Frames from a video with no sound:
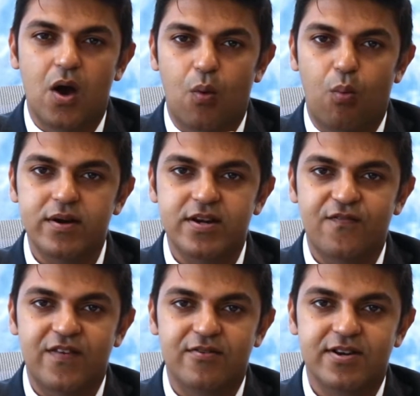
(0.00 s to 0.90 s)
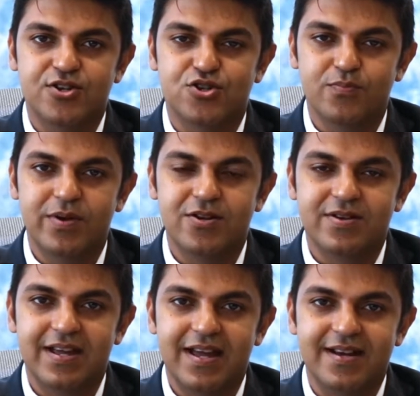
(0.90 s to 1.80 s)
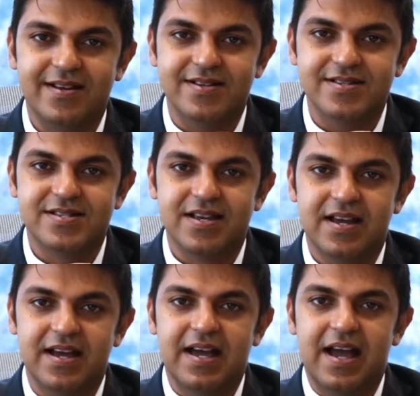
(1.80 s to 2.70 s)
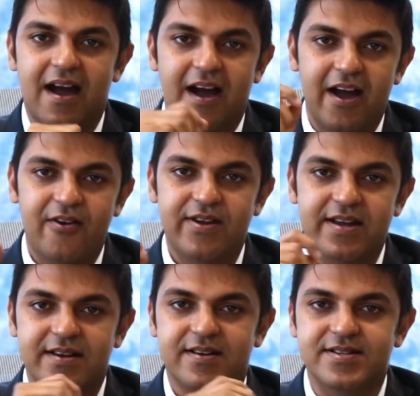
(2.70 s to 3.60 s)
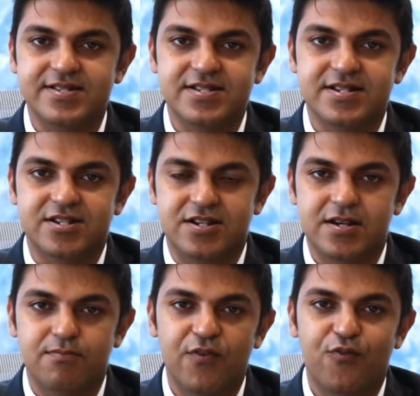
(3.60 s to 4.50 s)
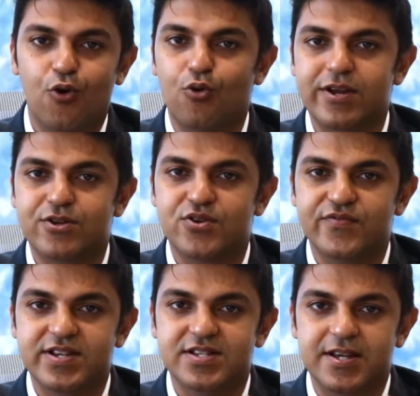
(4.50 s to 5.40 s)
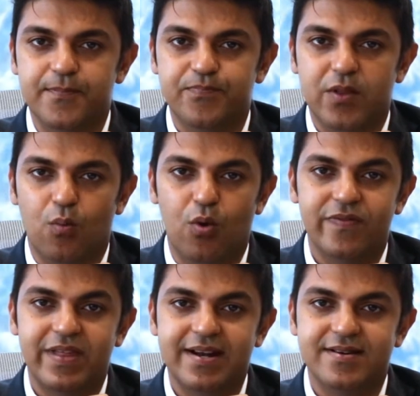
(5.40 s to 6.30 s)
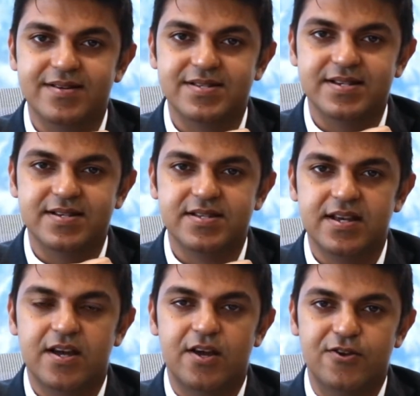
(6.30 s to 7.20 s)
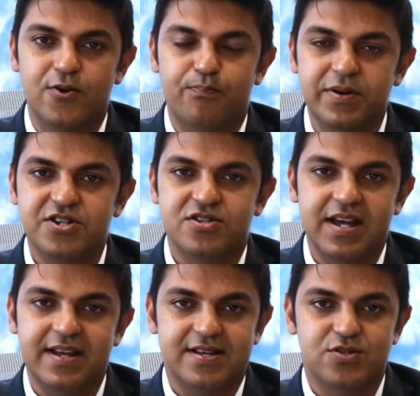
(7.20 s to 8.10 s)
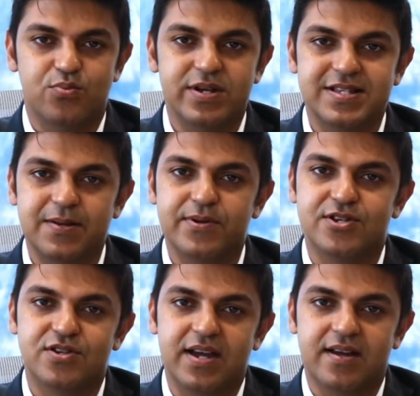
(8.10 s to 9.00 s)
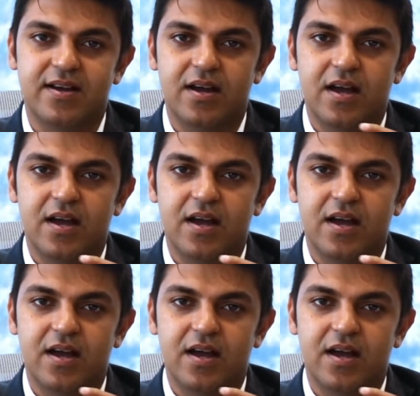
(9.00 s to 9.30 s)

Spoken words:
What a founder should be looking at is, Hiring a consultant before going to a VC. What that does is your pitch deck is VC pitch deck.